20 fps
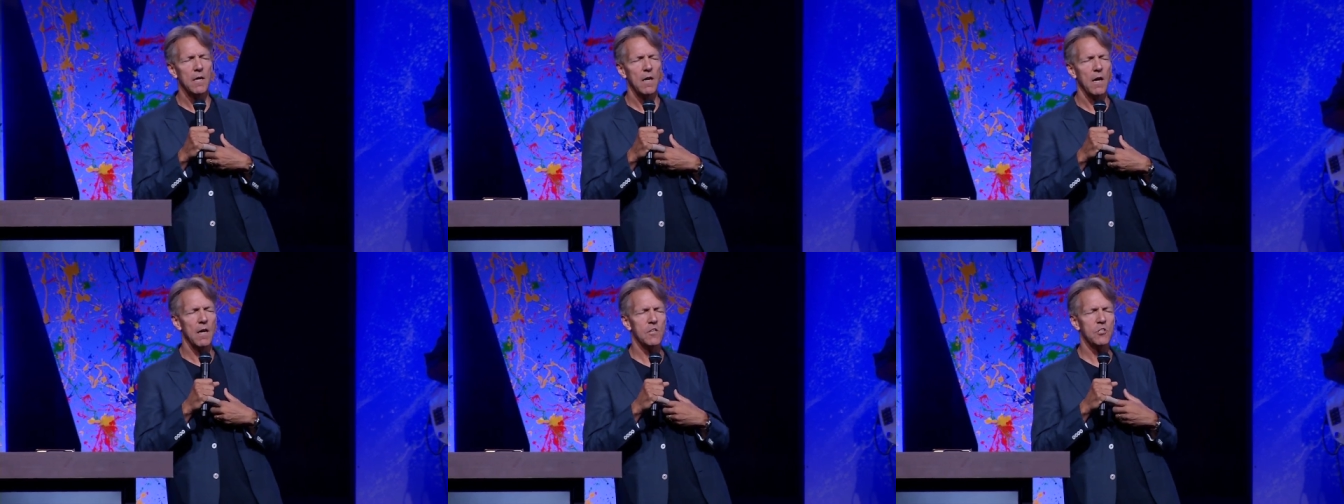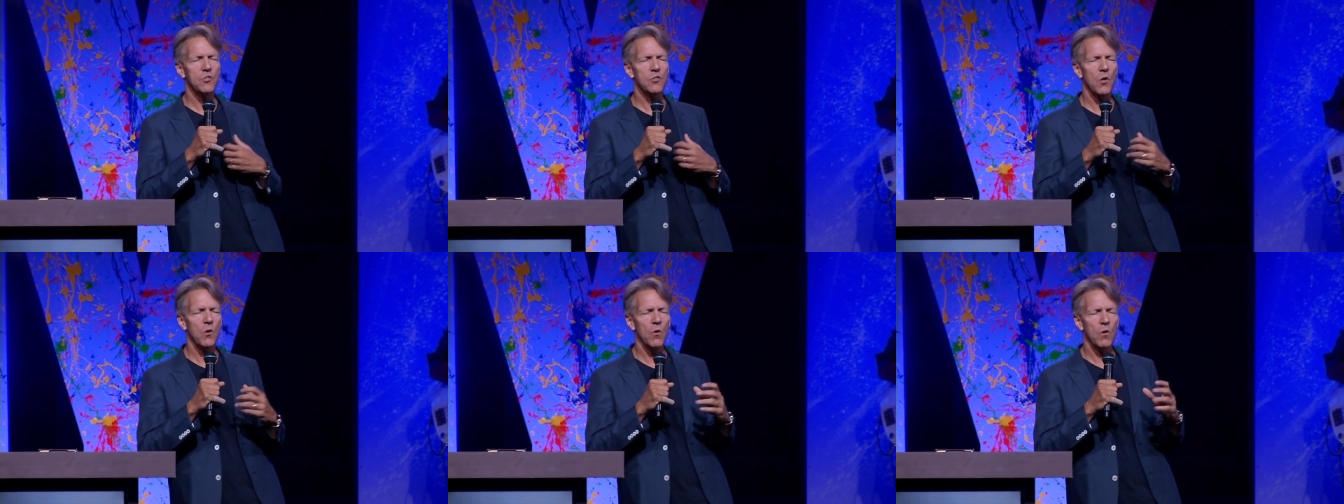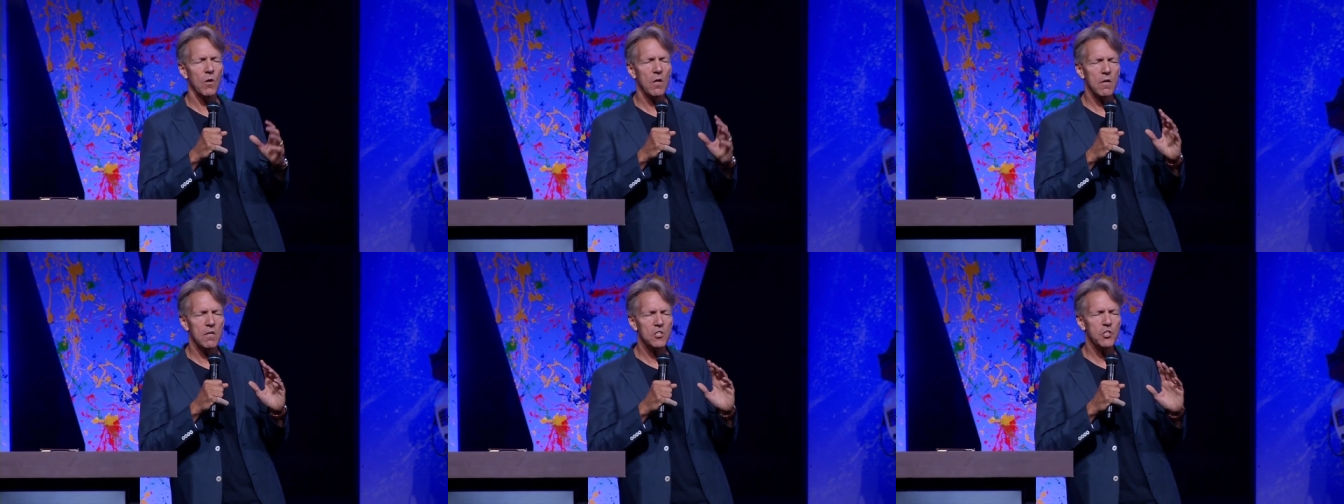our
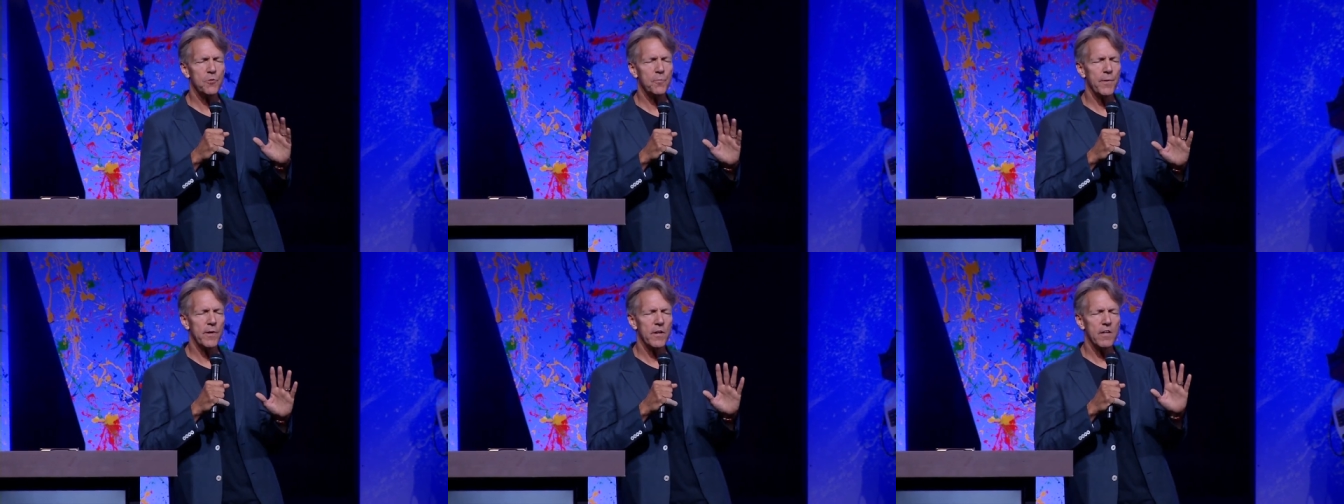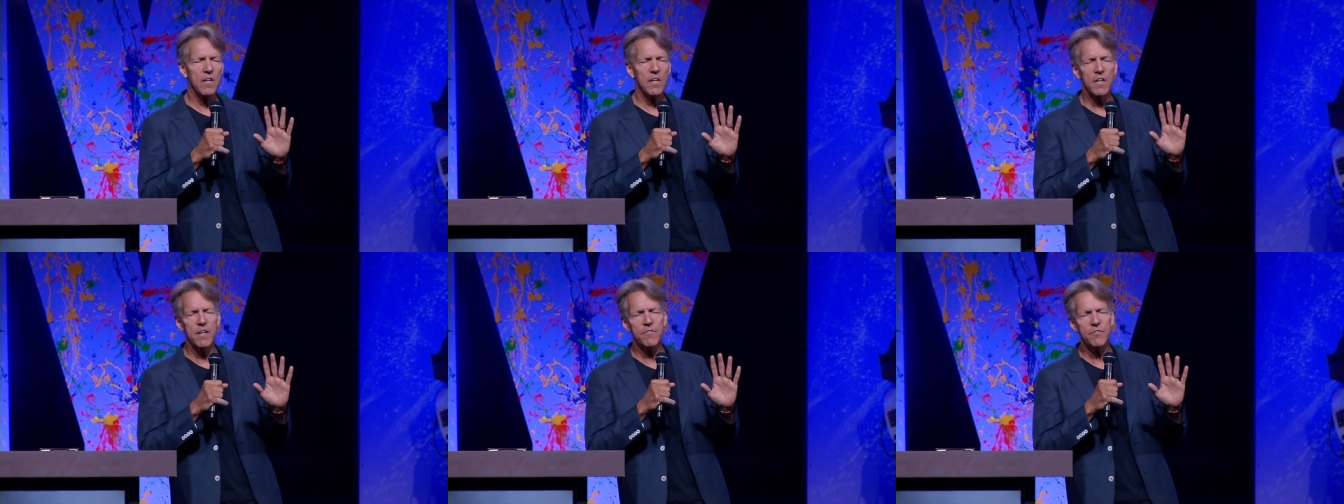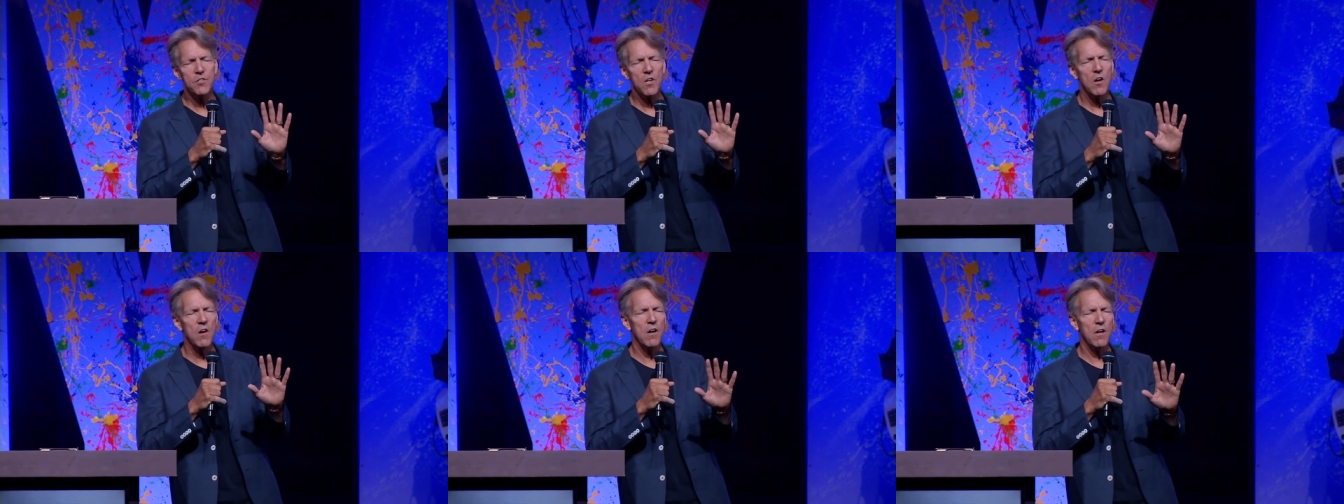soul, our spirit
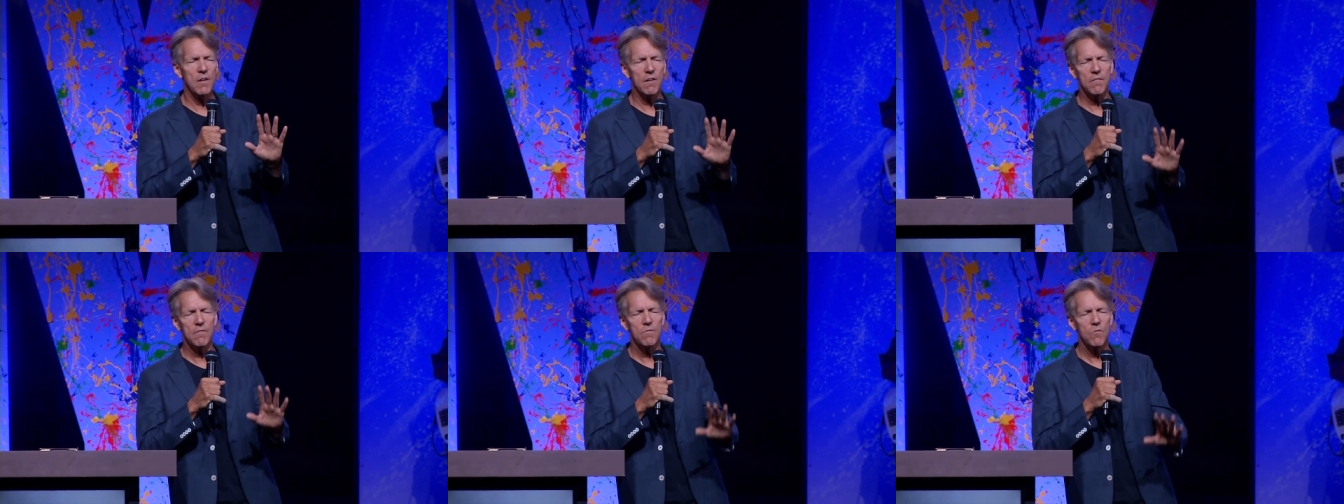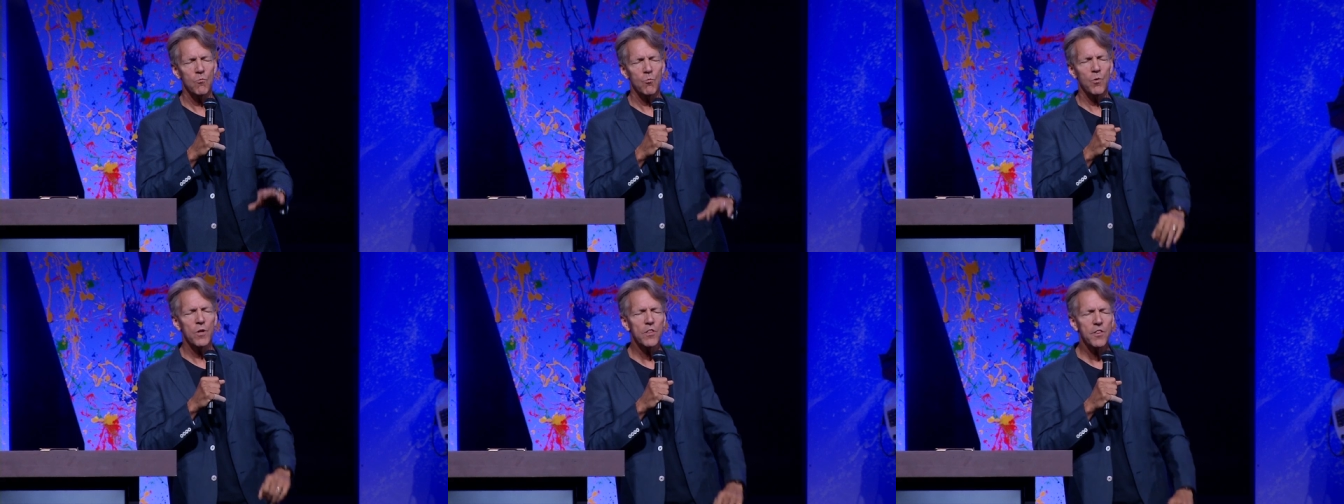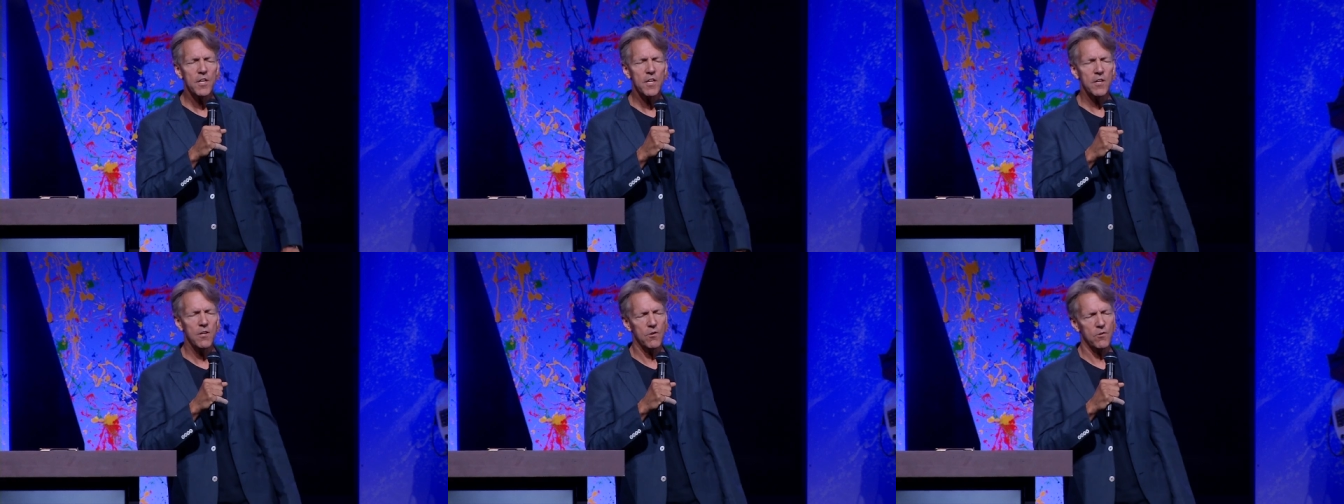lives on
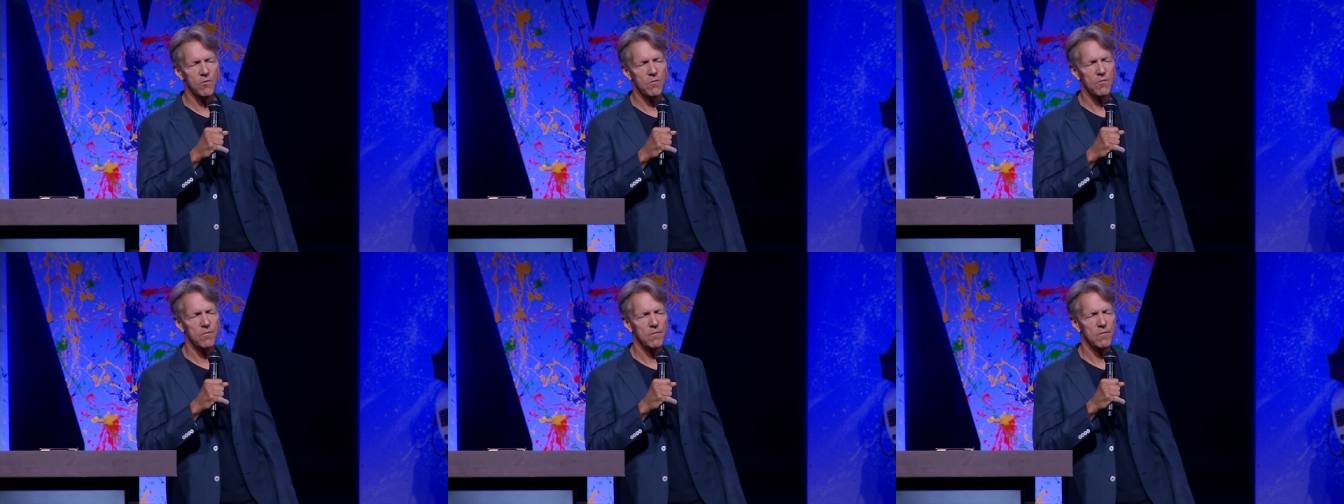with you,